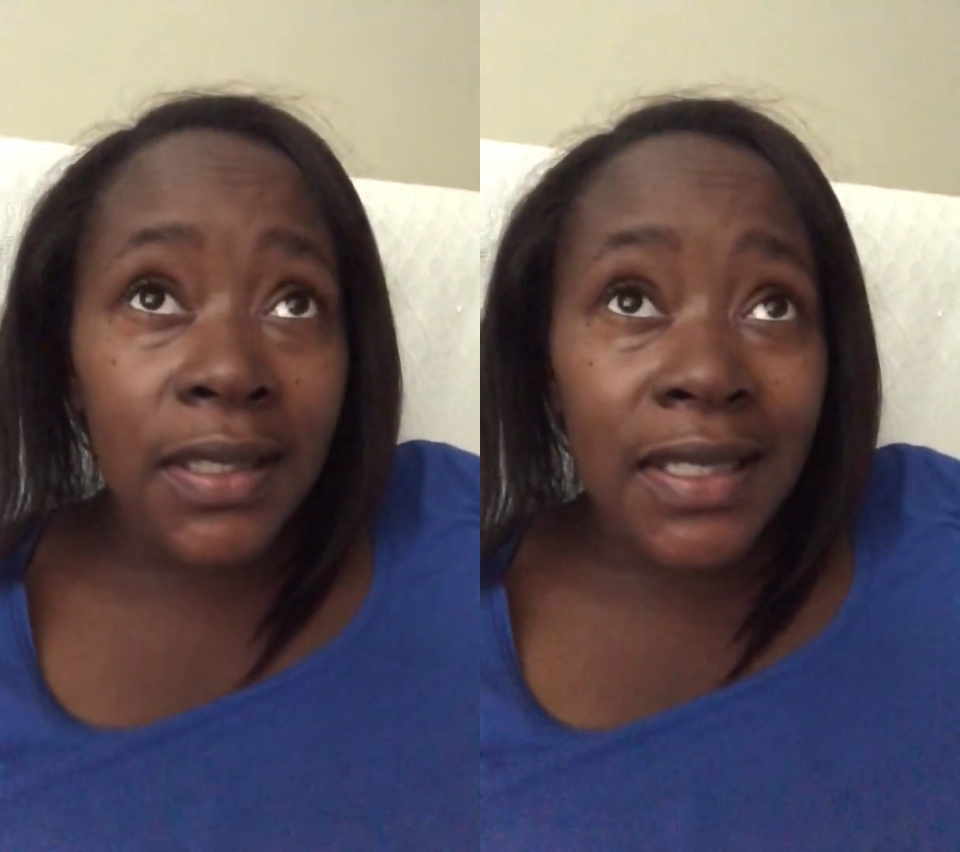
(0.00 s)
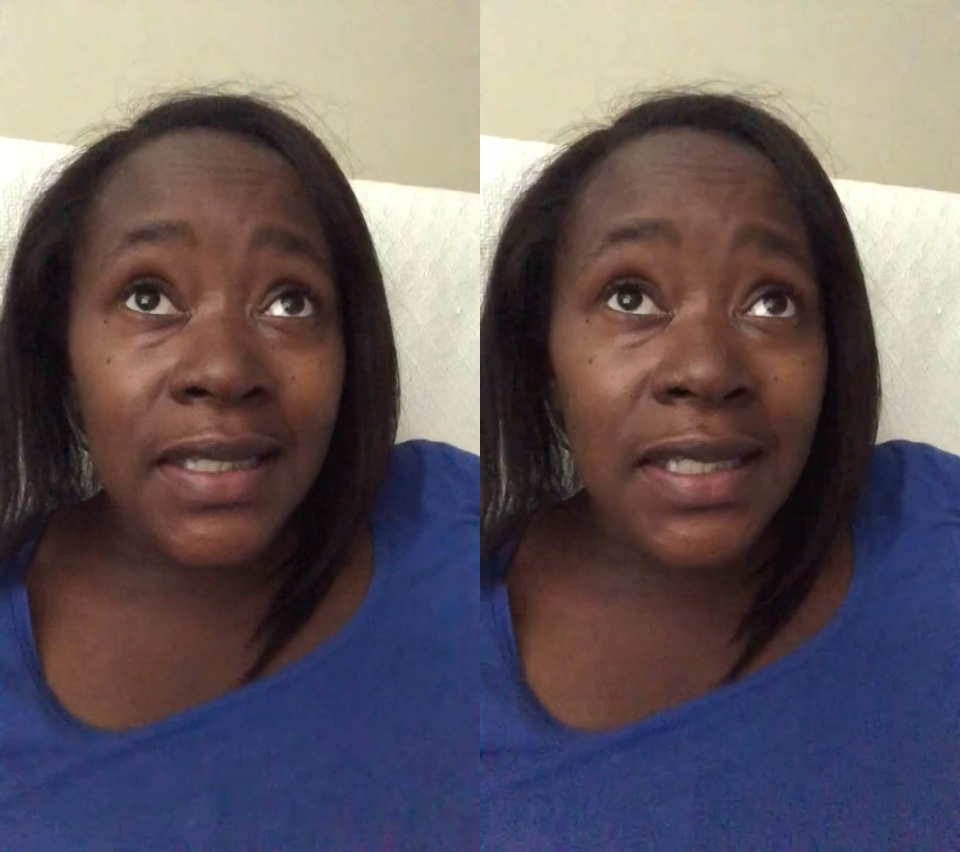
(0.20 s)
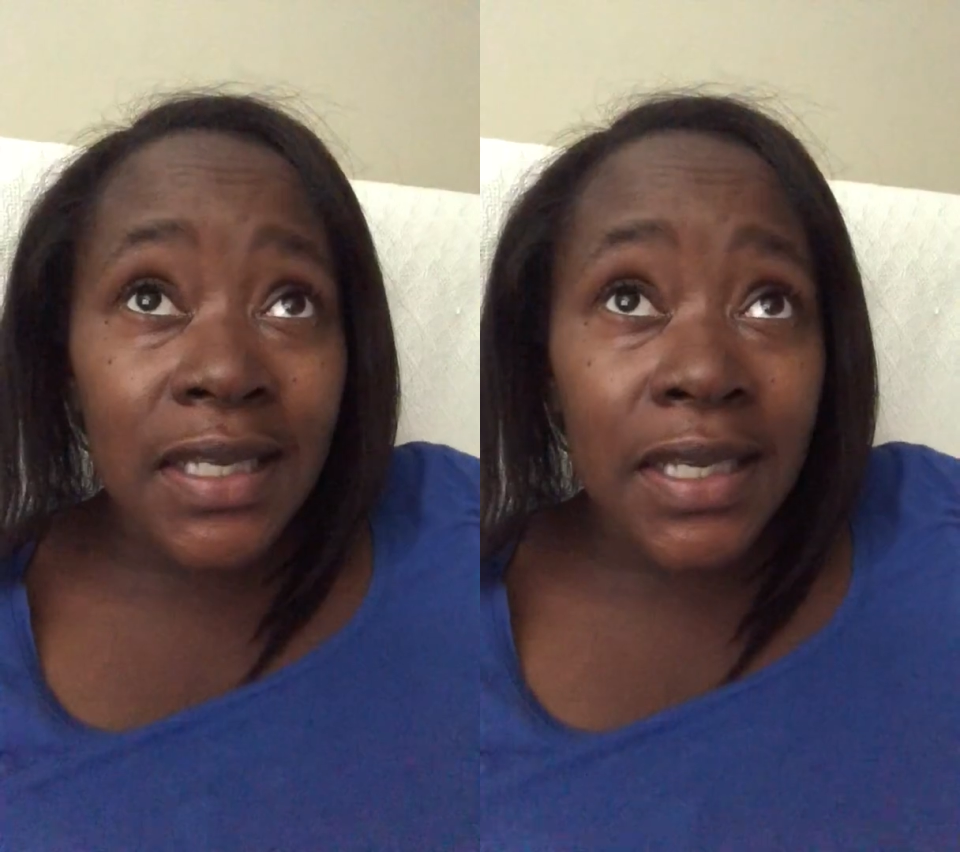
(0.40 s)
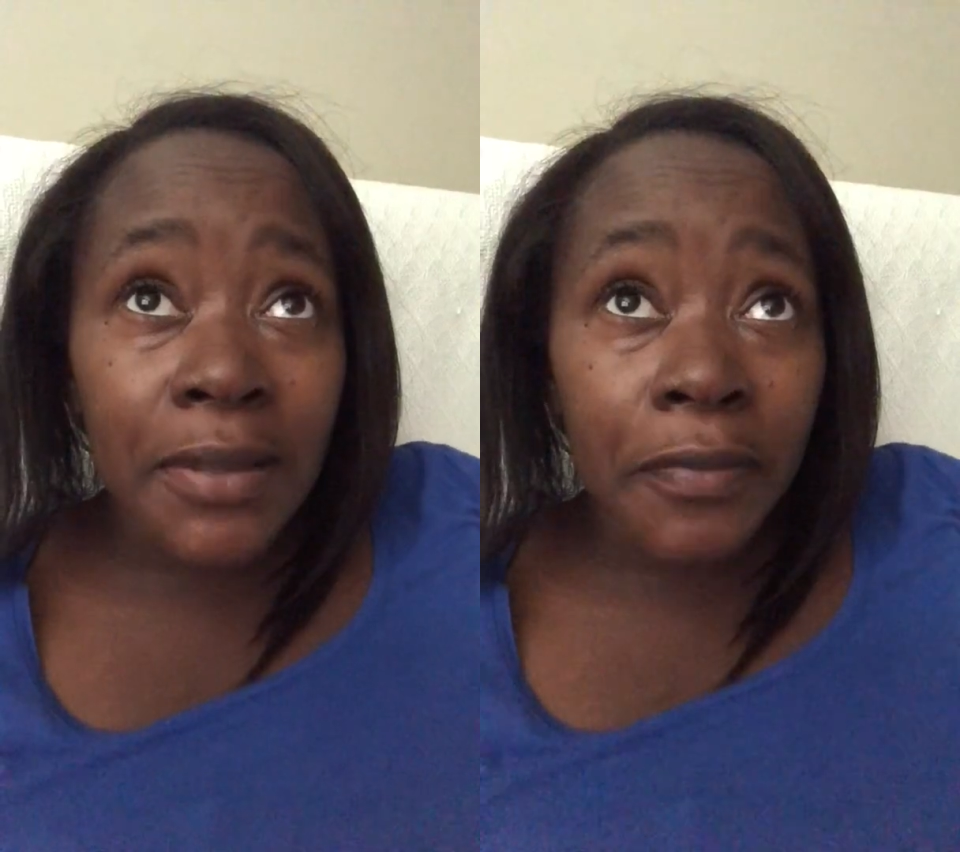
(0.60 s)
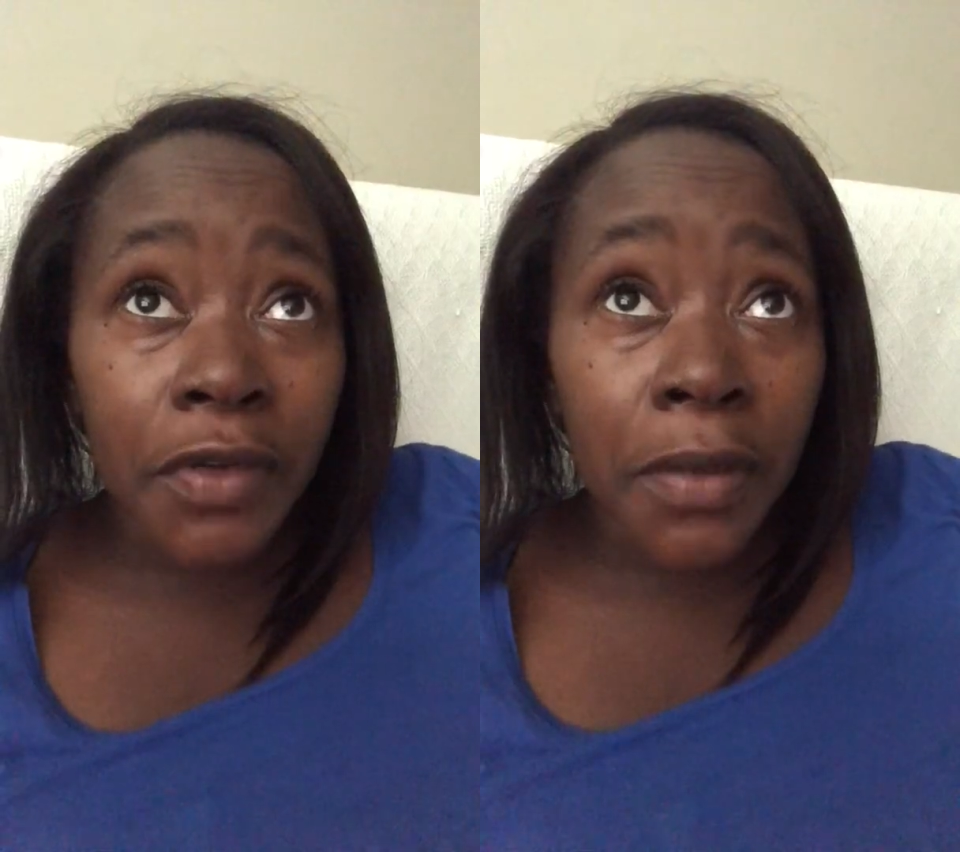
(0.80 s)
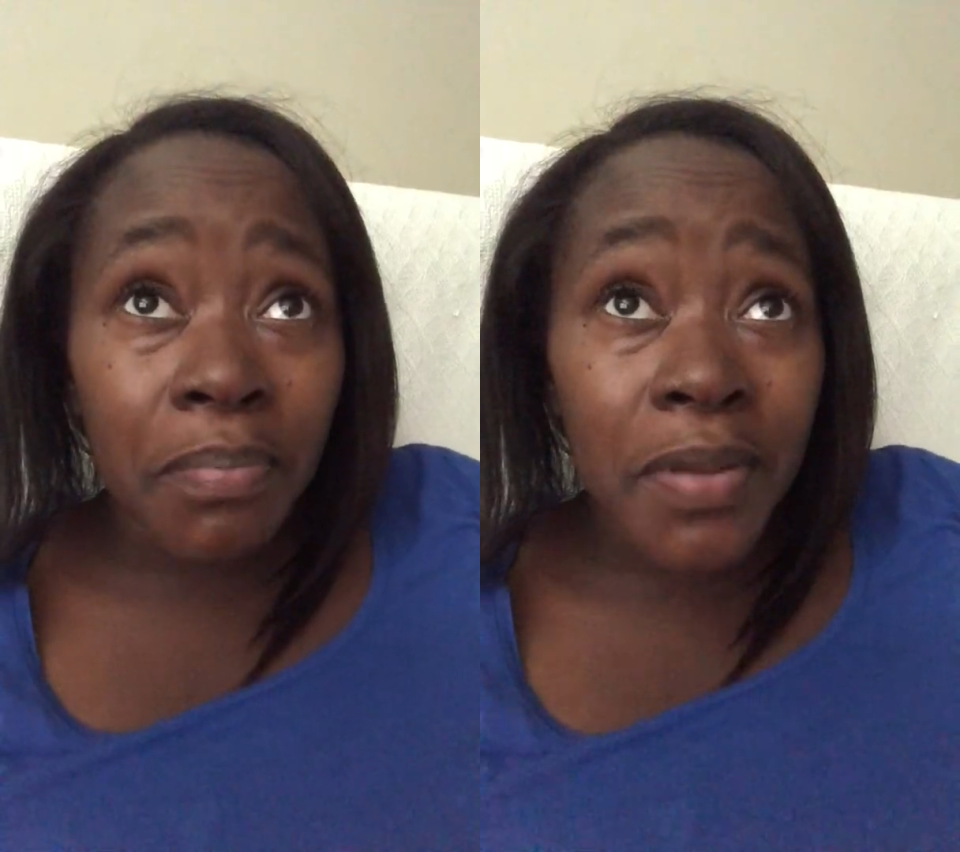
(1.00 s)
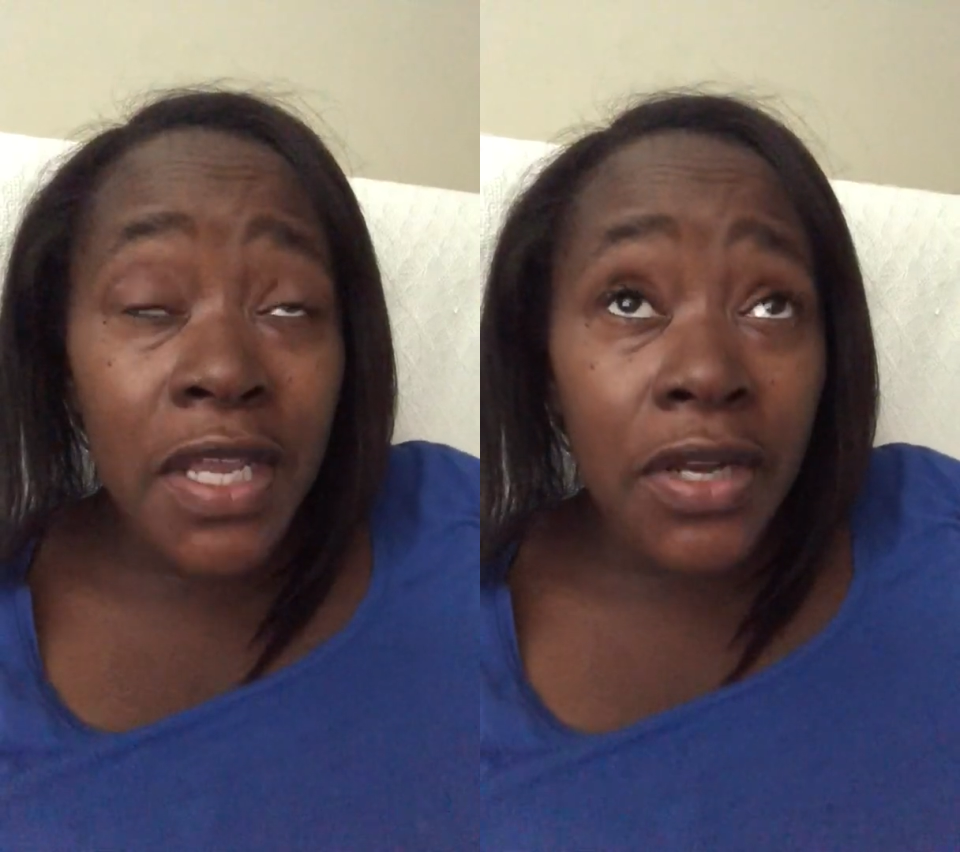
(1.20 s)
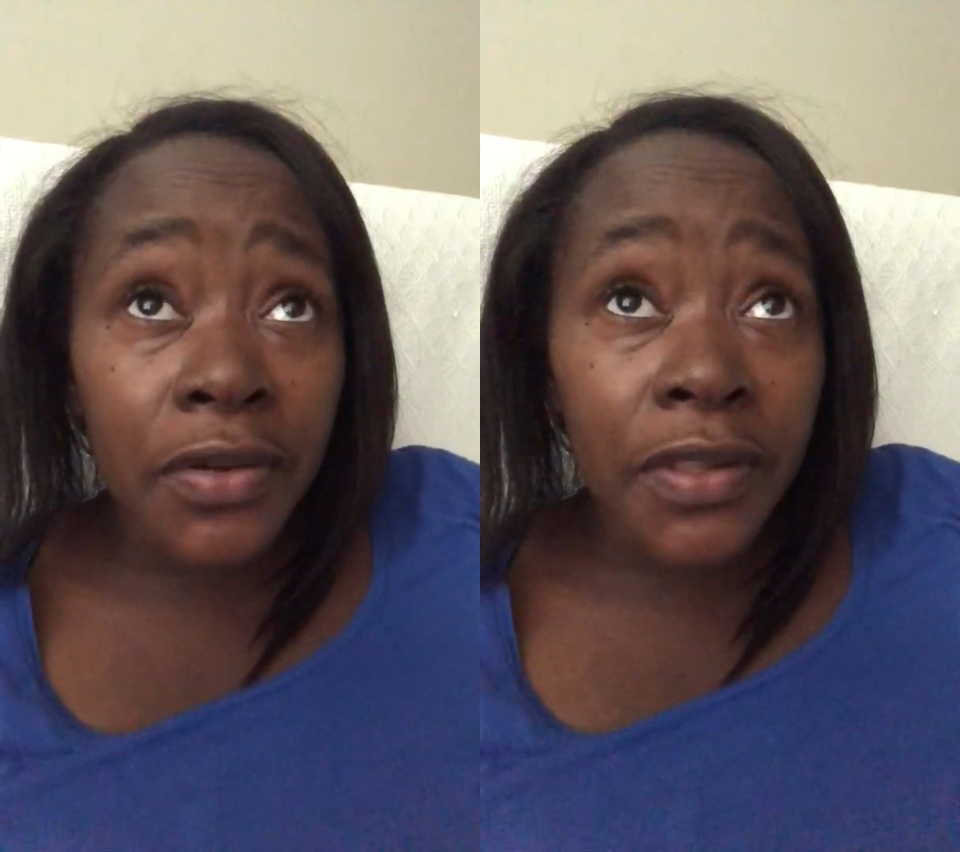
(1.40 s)
it, it would
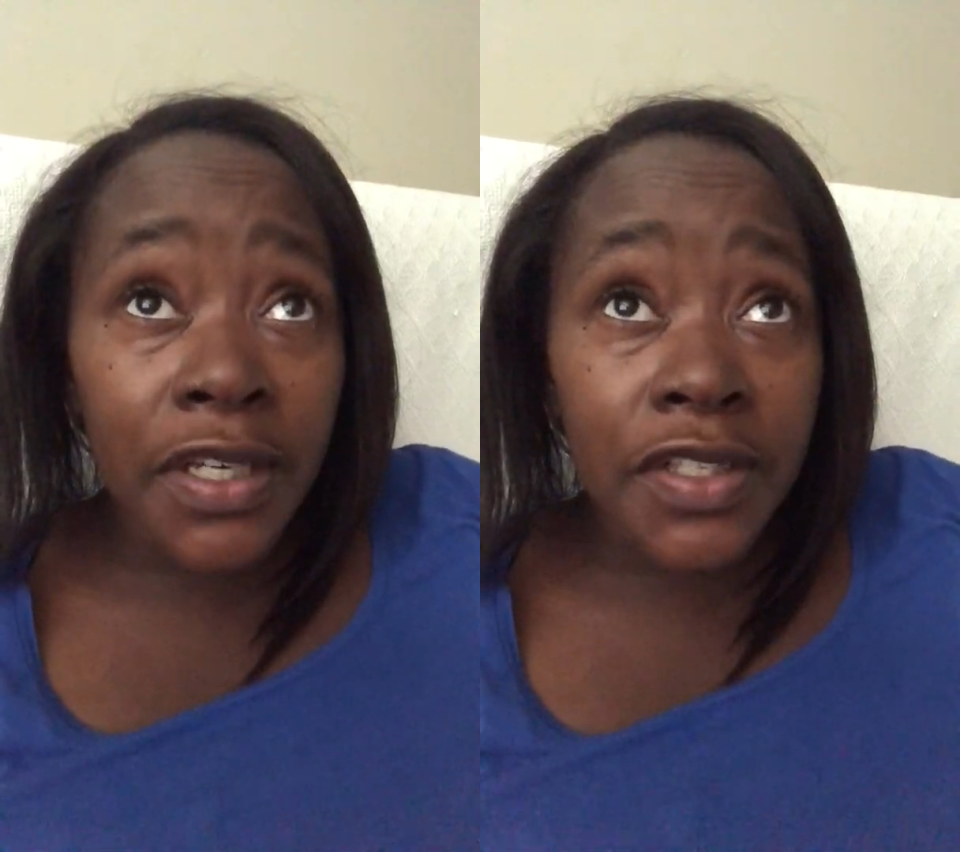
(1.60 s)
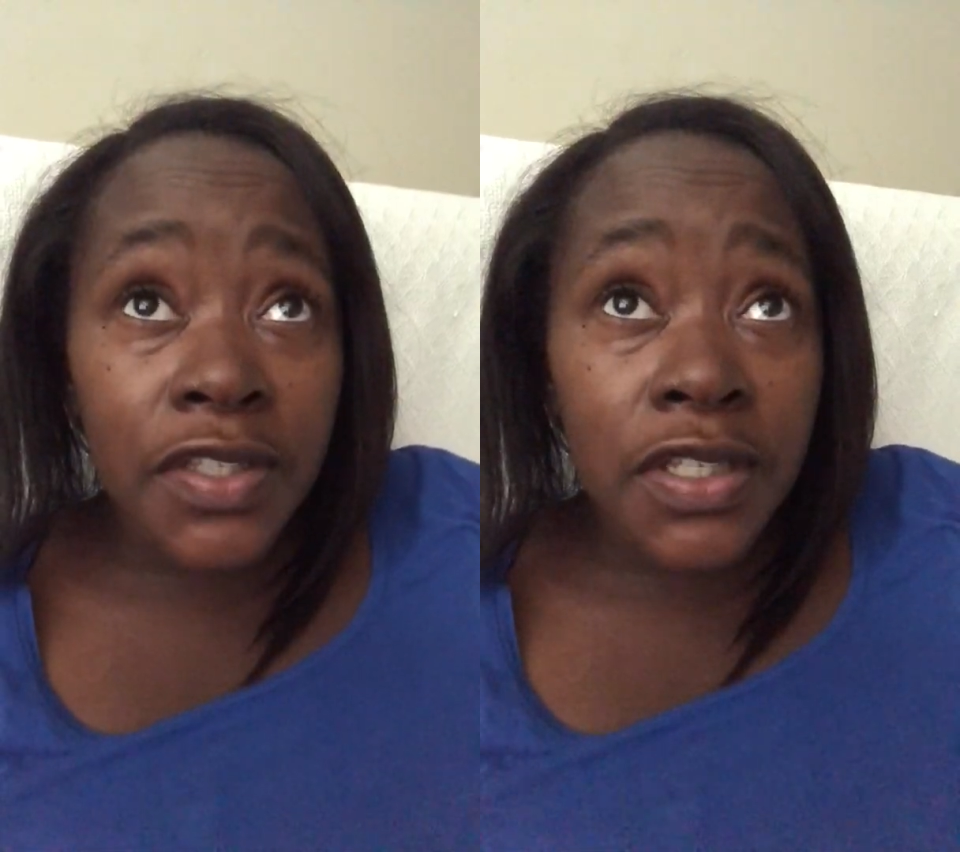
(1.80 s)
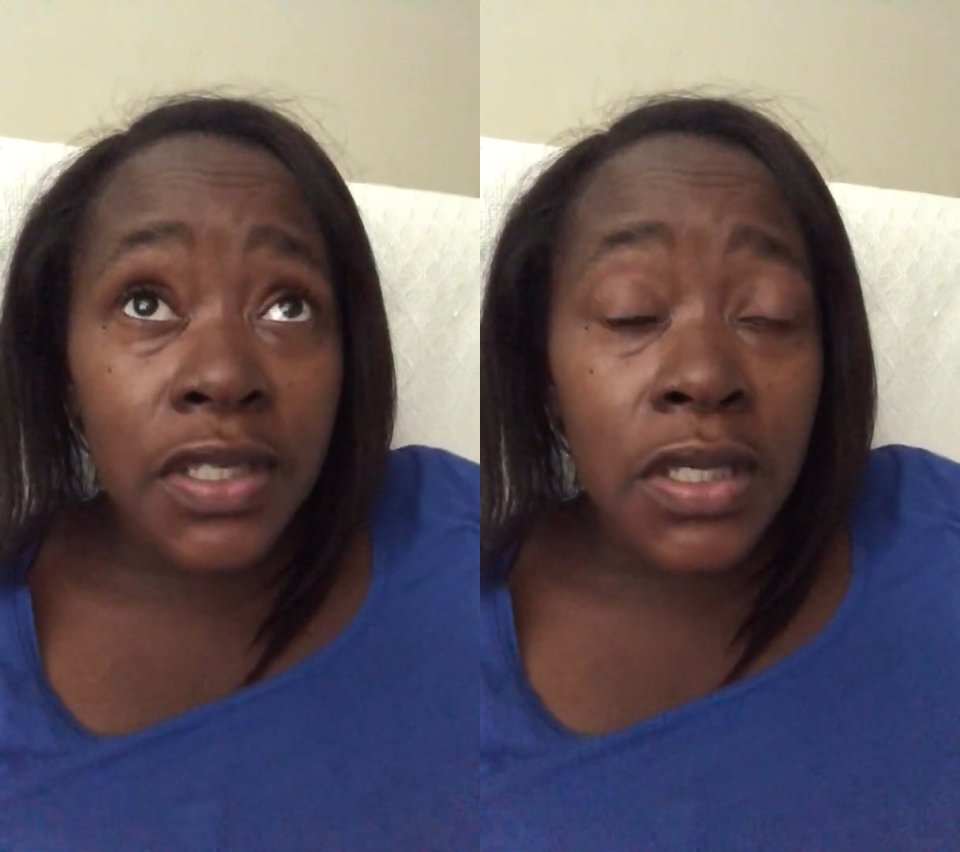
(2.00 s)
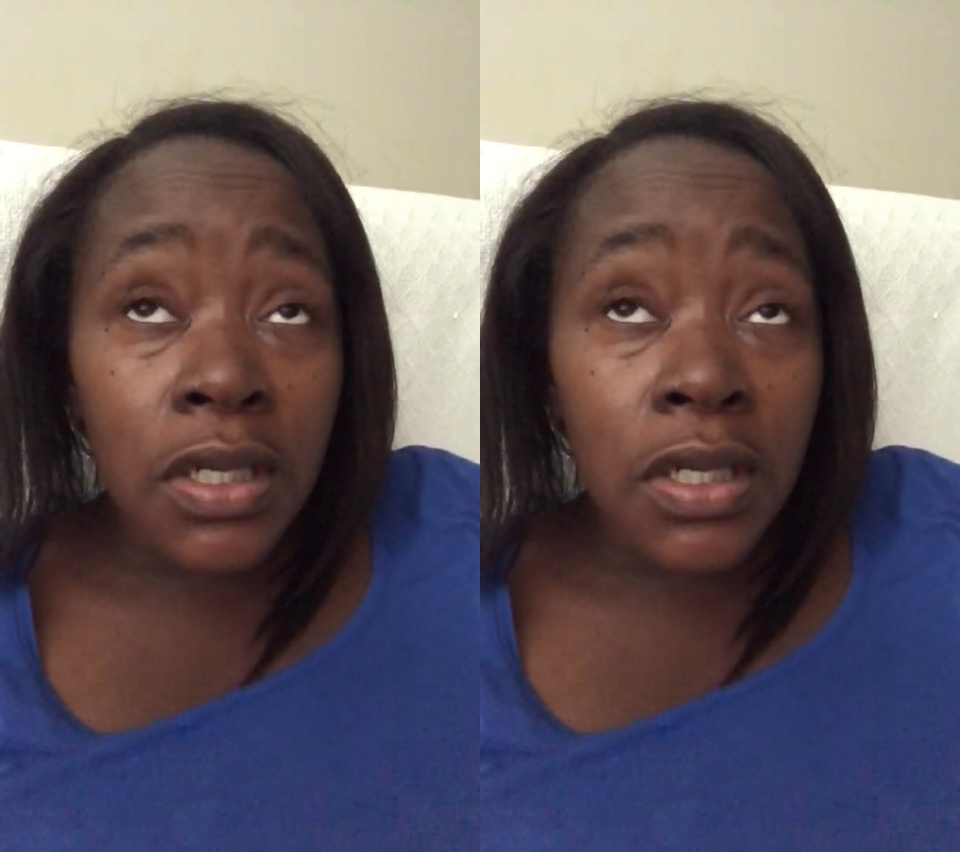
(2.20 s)
appear that it's